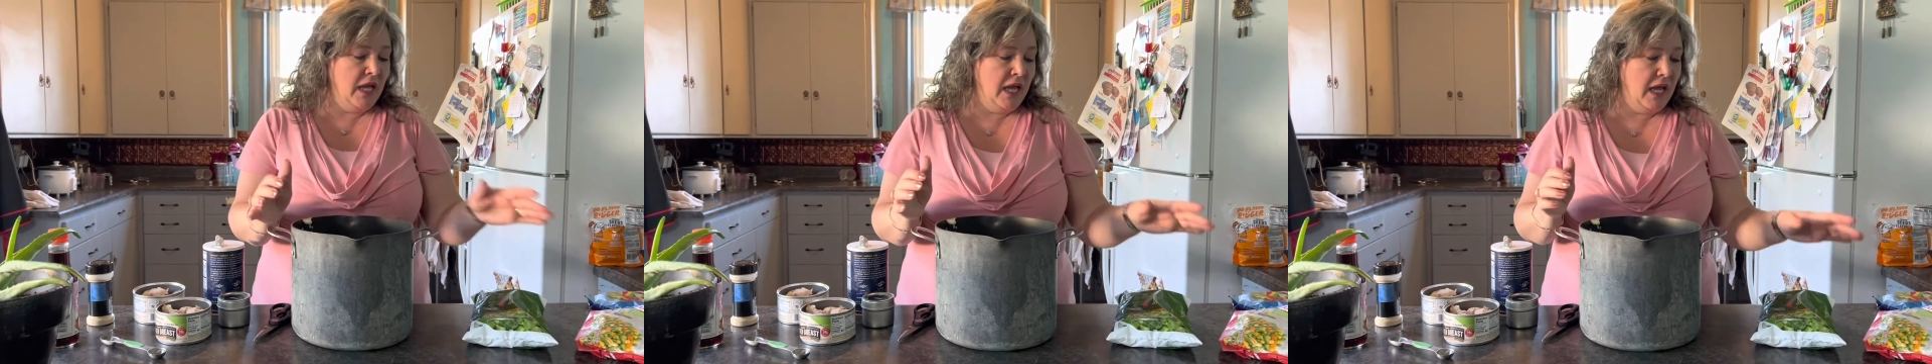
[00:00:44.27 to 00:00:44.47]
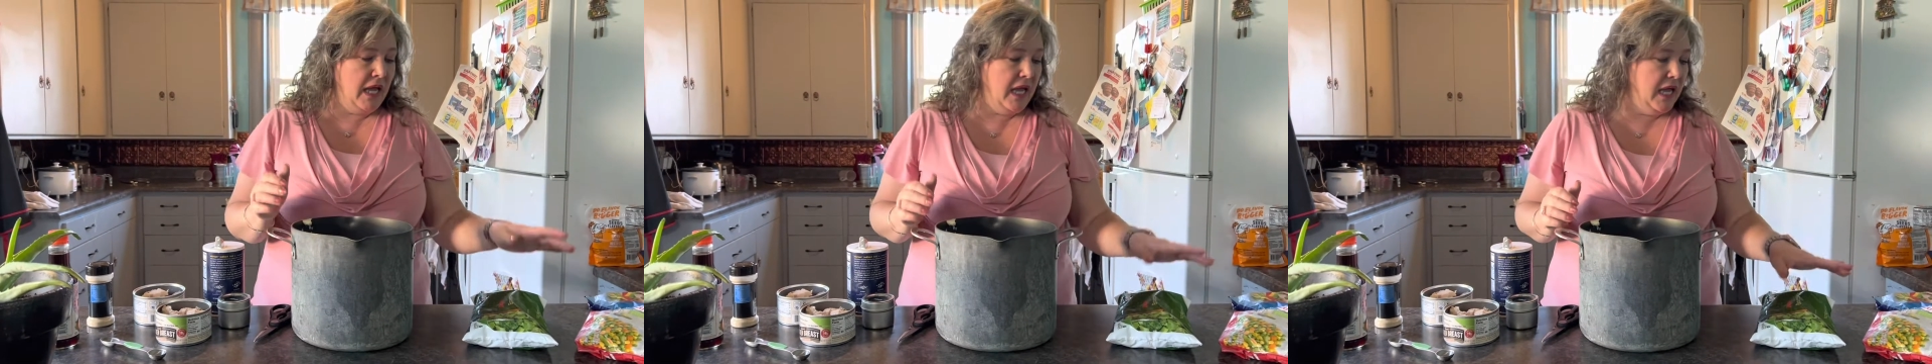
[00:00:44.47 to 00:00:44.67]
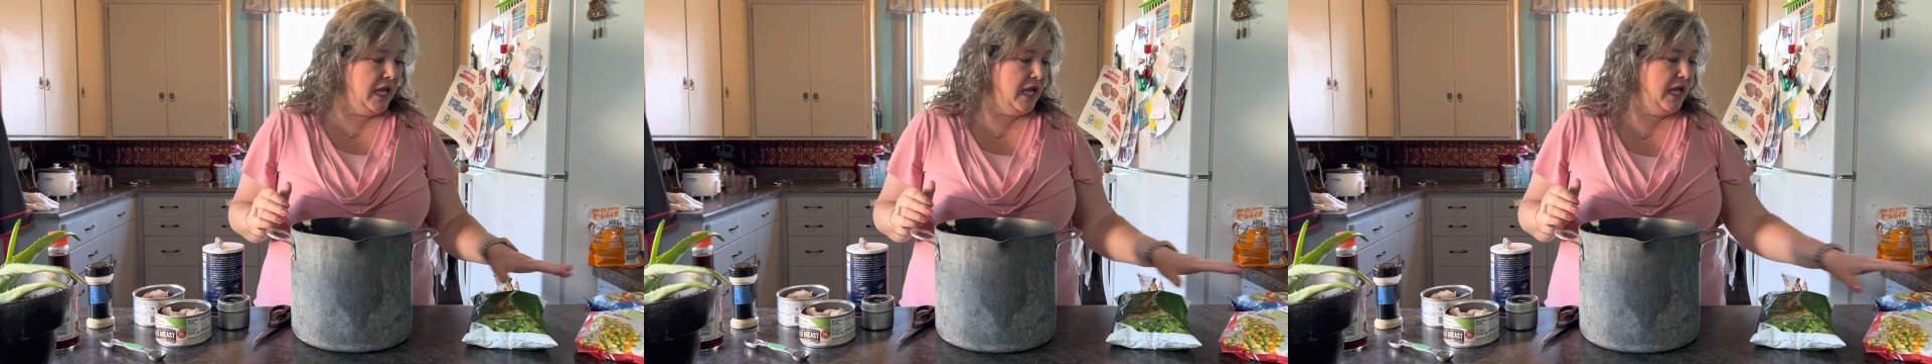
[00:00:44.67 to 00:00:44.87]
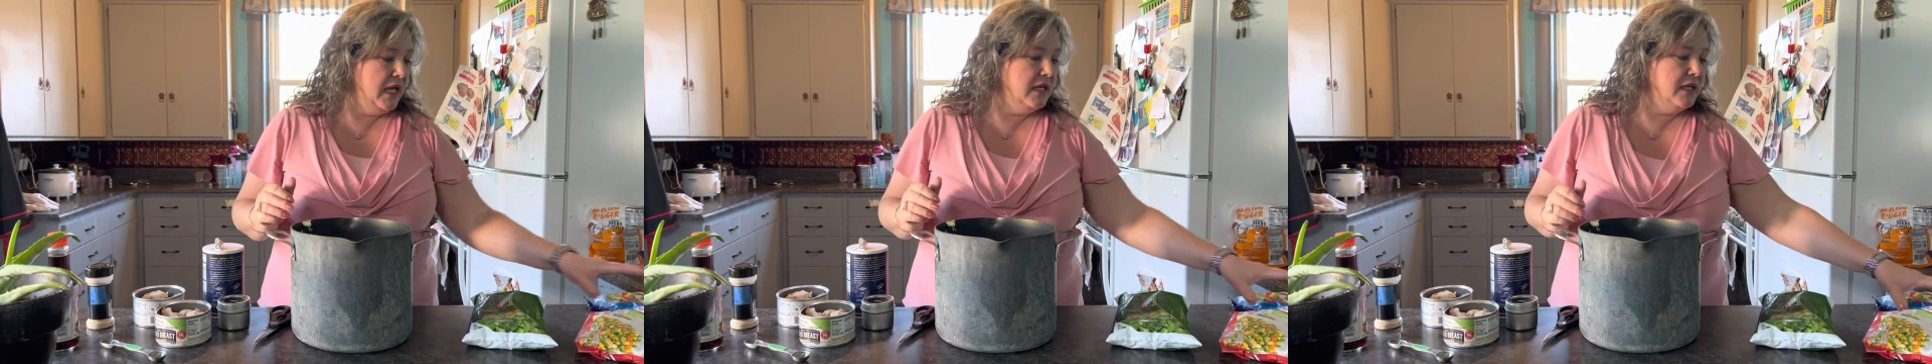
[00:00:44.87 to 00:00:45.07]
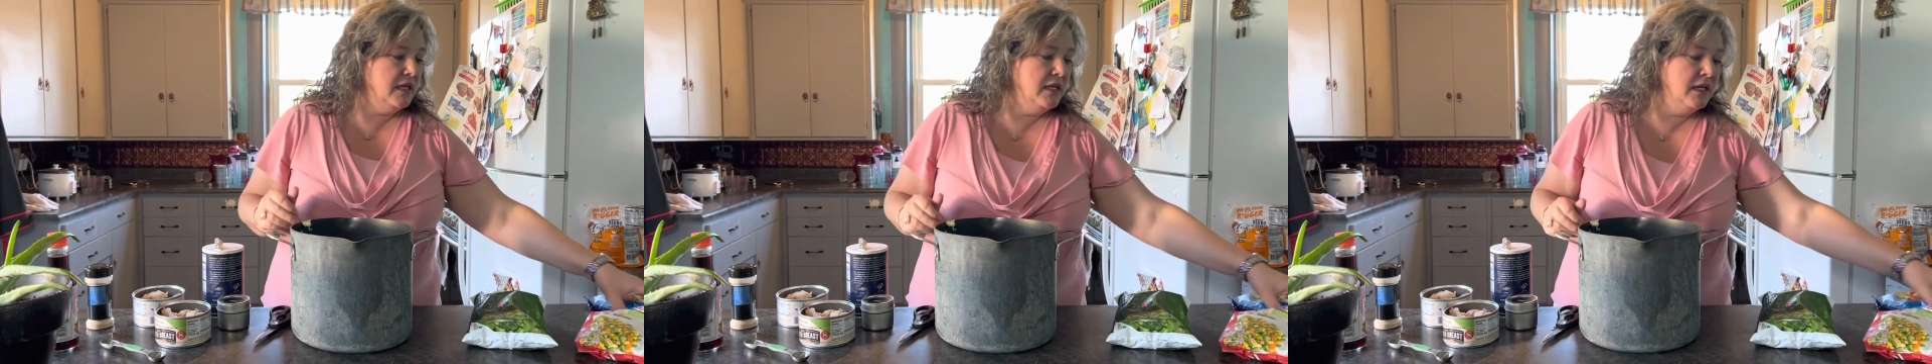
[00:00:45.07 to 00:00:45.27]

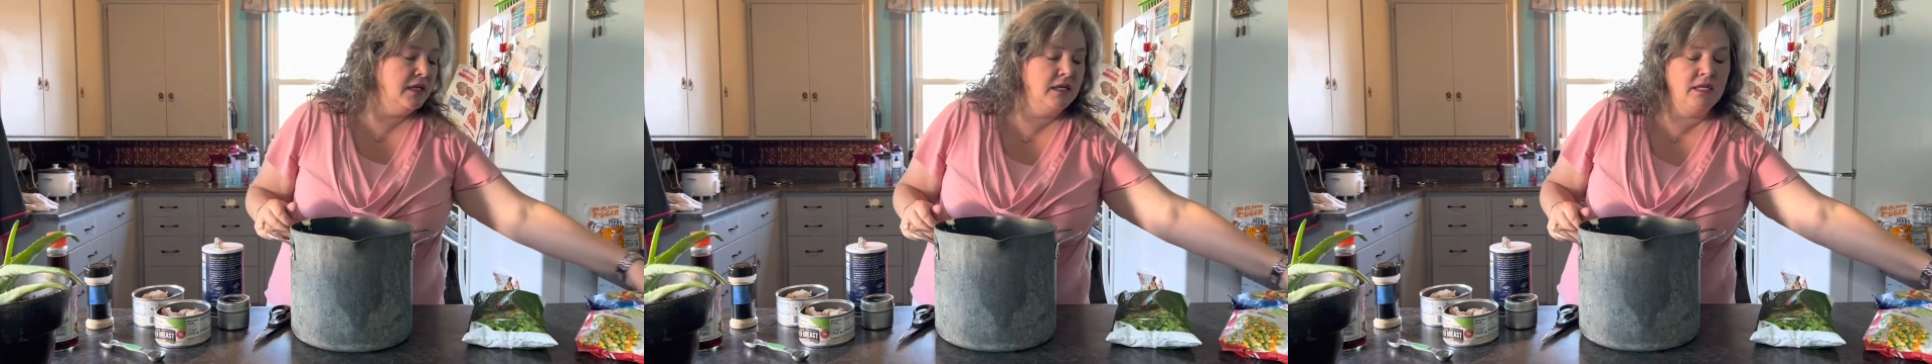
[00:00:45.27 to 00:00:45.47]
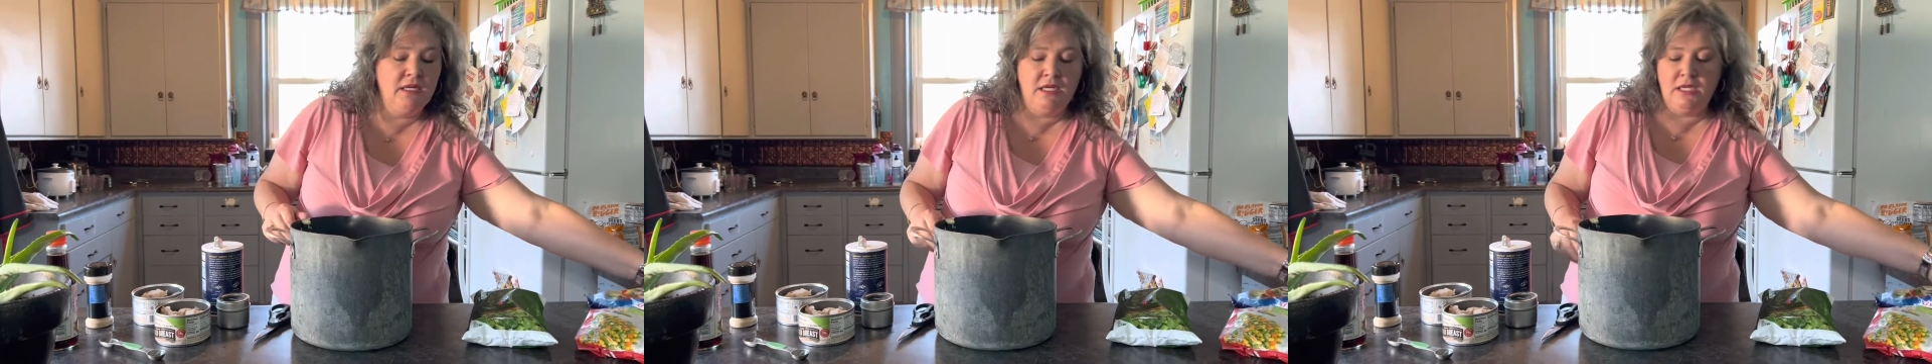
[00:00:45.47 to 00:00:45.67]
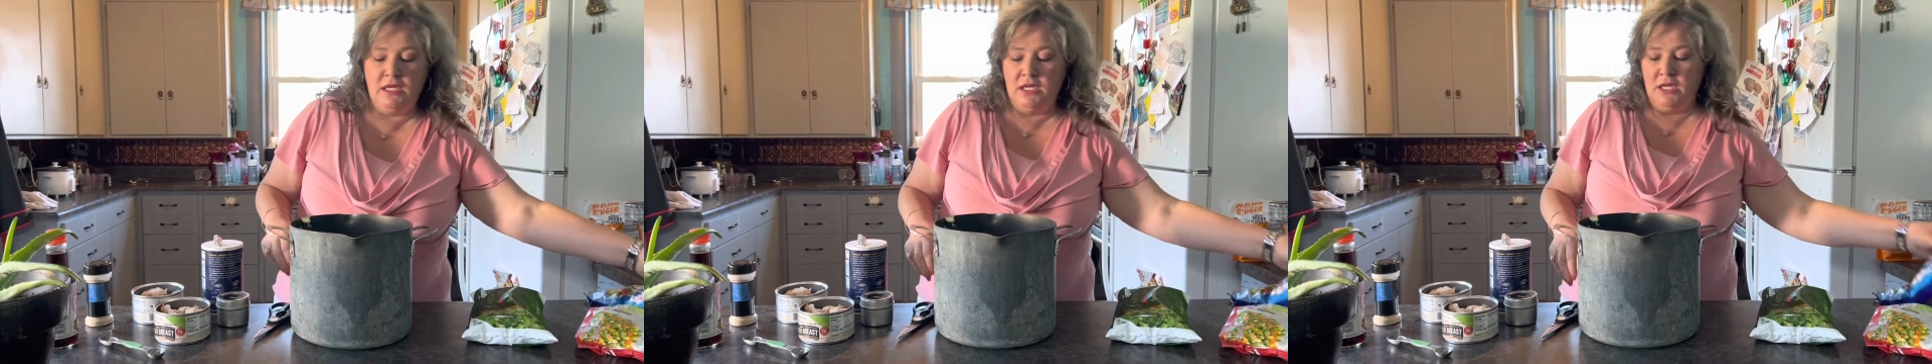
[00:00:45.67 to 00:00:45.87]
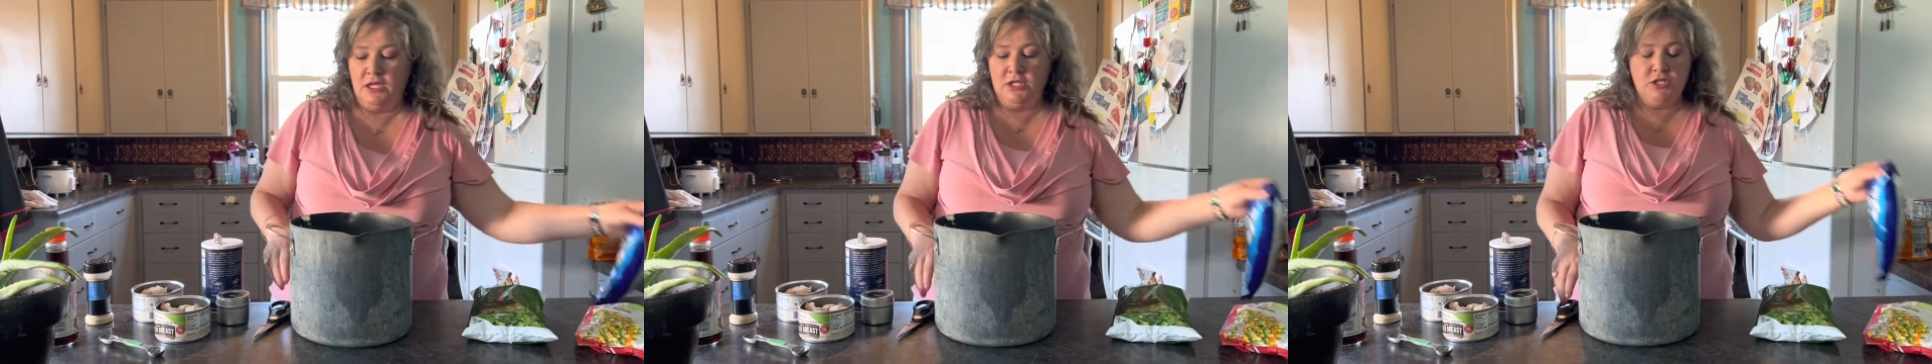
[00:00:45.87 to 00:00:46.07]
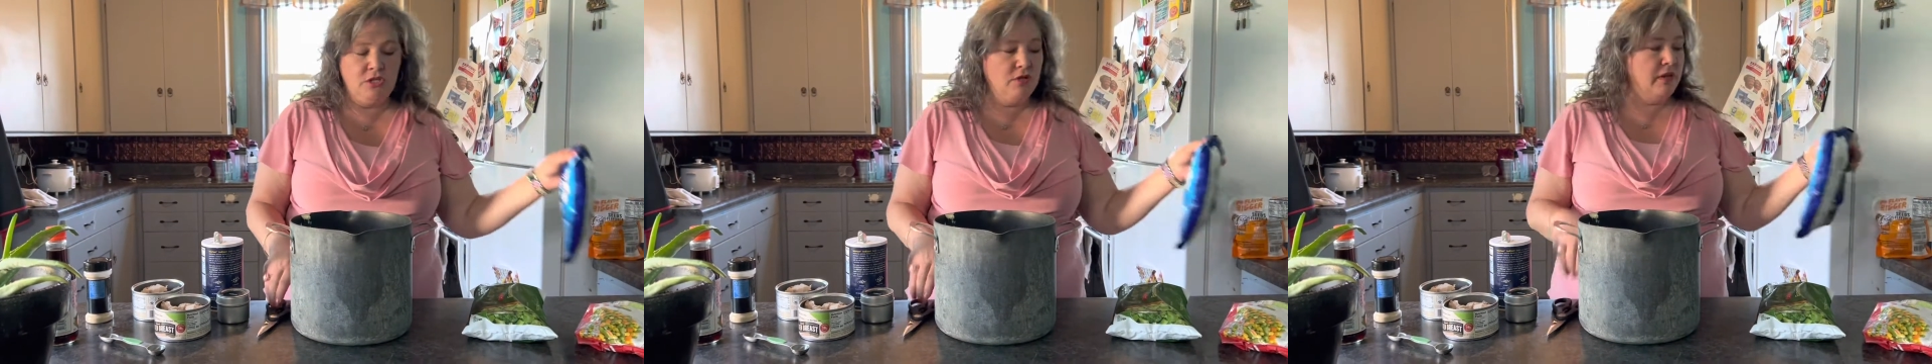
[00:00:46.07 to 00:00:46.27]
and
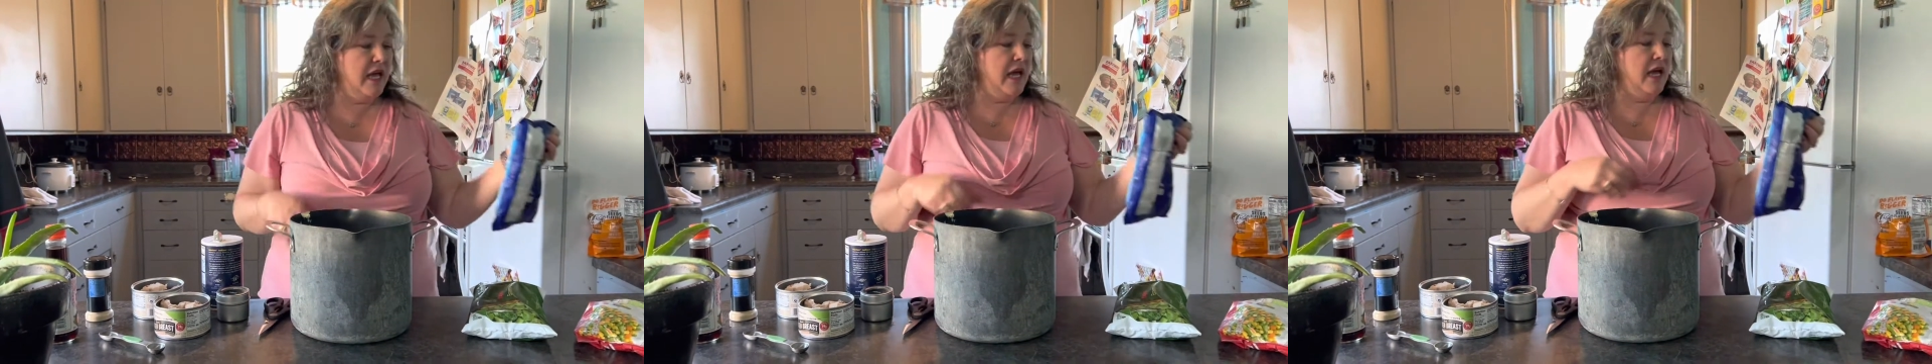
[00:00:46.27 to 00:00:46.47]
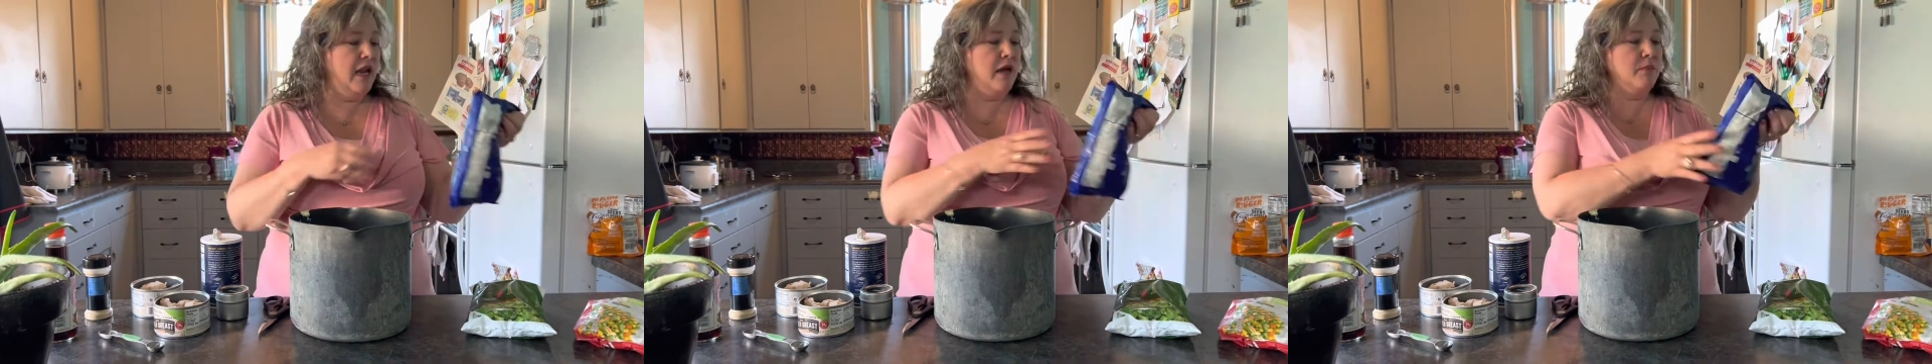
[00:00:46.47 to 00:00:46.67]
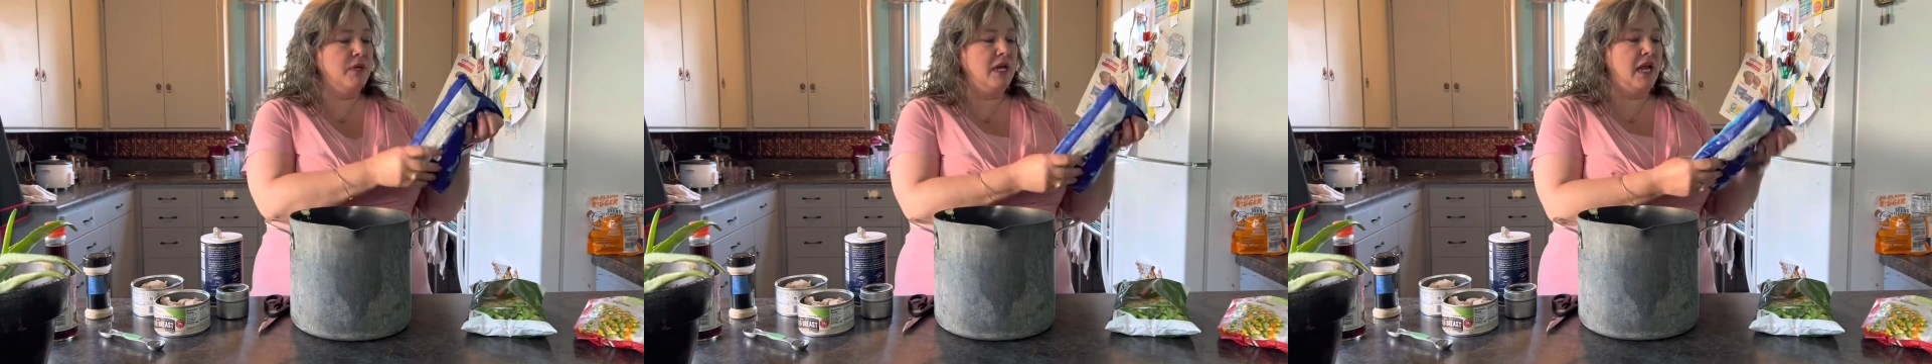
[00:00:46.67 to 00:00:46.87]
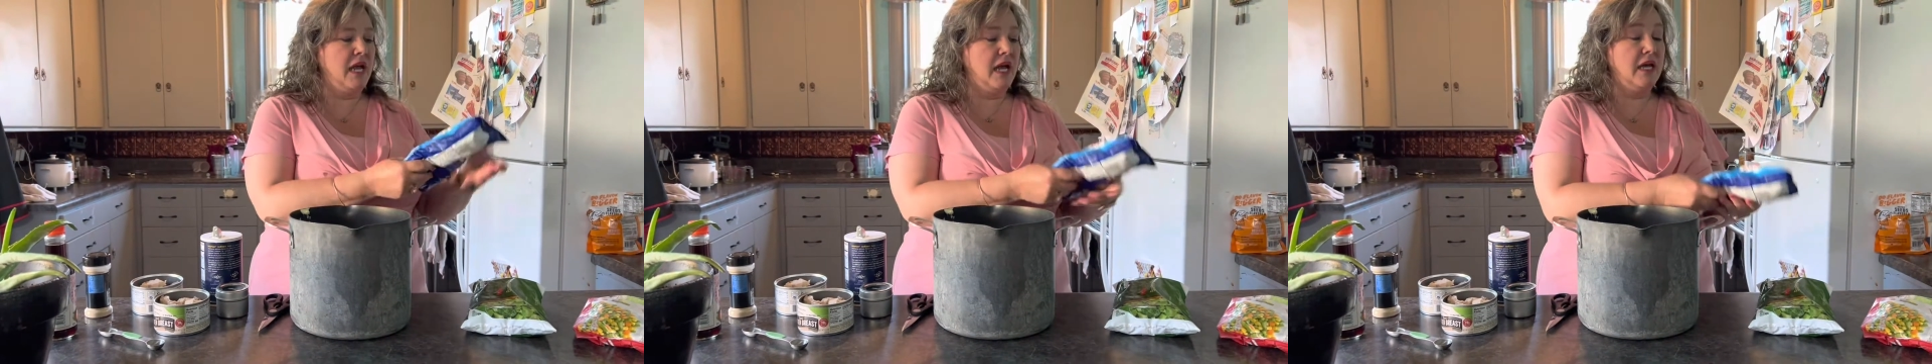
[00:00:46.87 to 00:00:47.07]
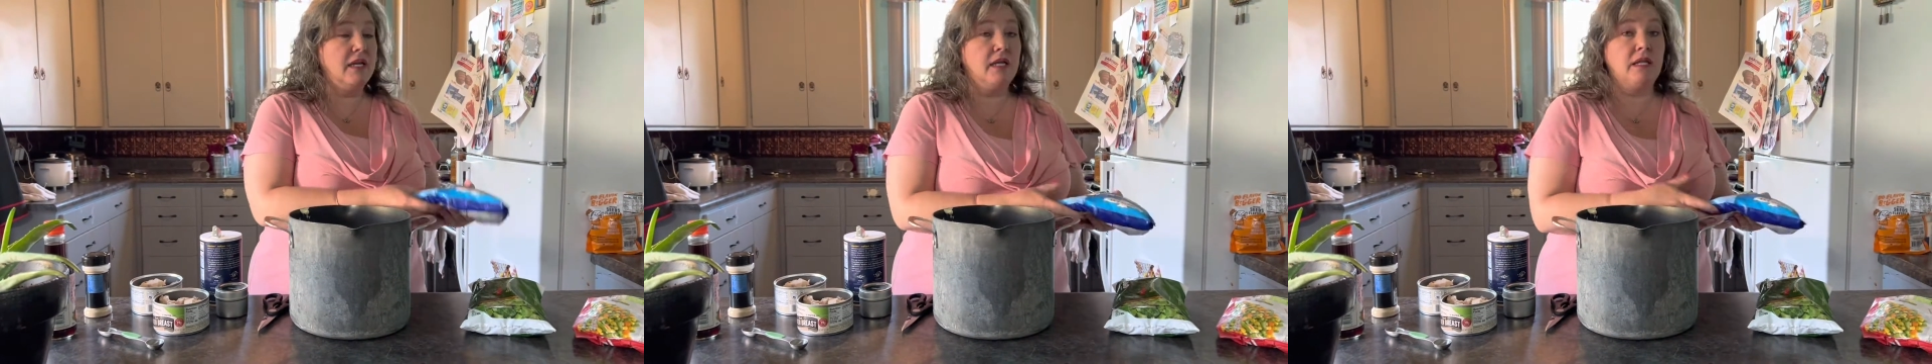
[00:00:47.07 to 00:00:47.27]
to that I'm gonna add,